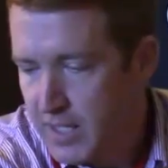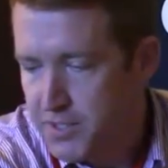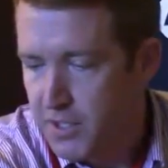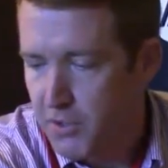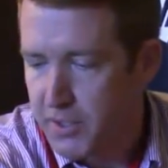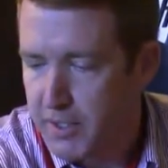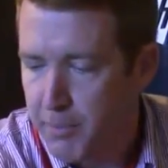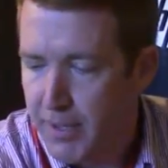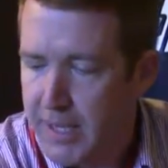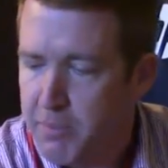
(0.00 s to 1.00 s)
So you're
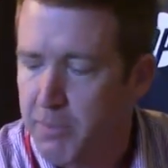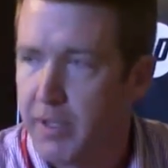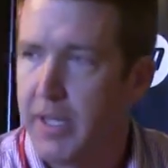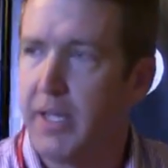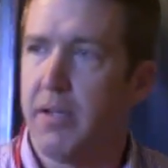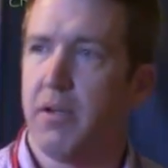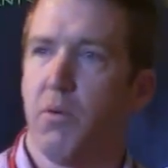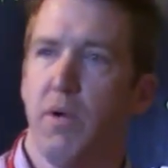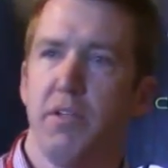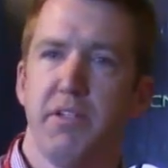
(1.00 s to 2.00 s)
probably
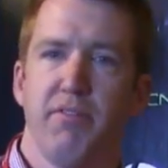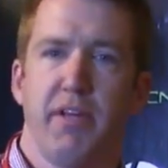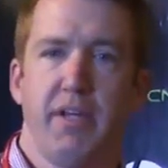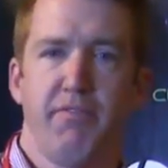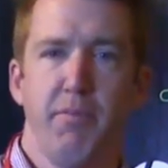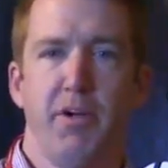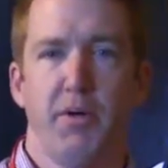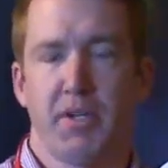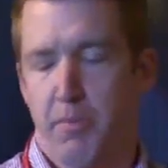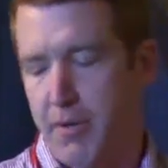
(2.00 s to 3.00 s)
relatively familiar
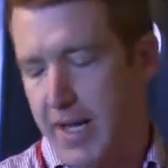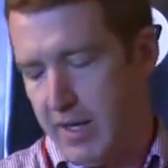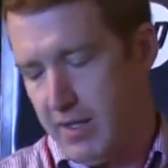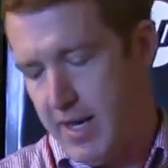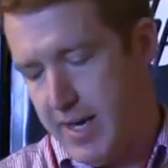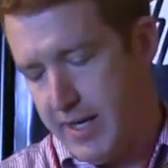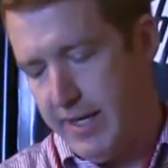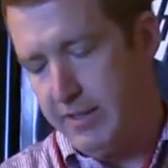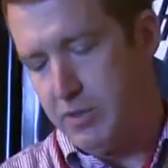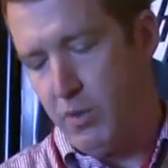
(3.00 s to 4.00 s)
with our product line.
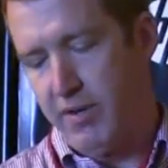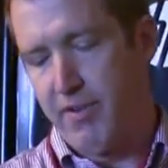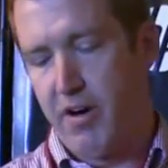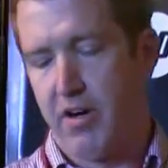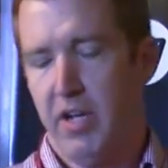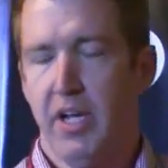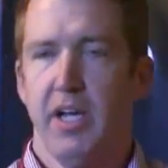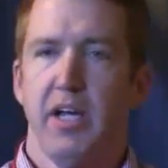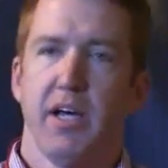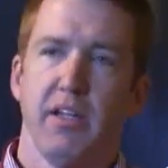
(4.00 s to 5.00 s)
Here's one of our
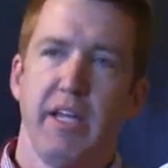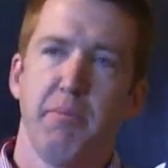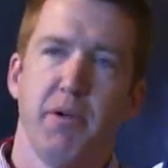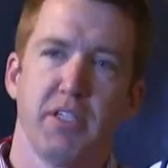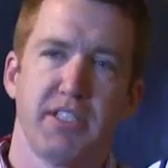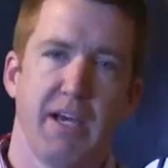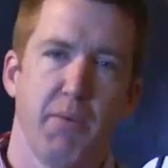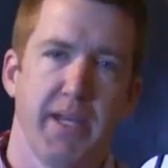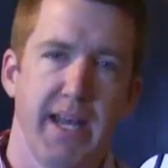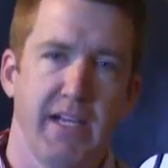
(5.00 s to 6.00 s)
Elite books that
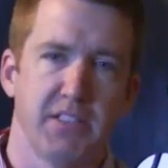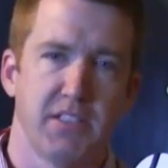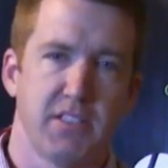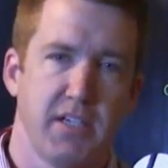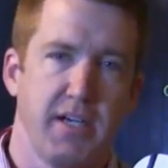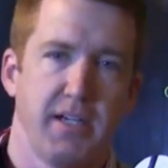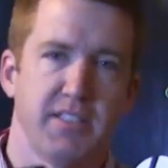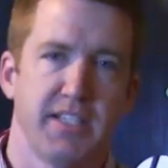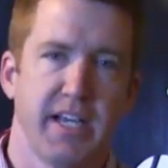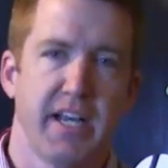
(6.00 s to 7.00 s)
we announced uh,
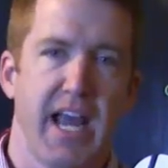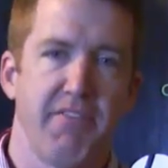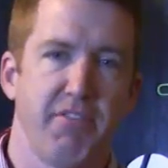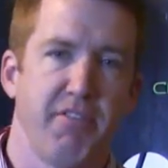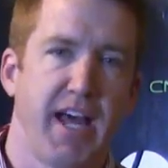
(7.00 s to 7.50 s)
second half of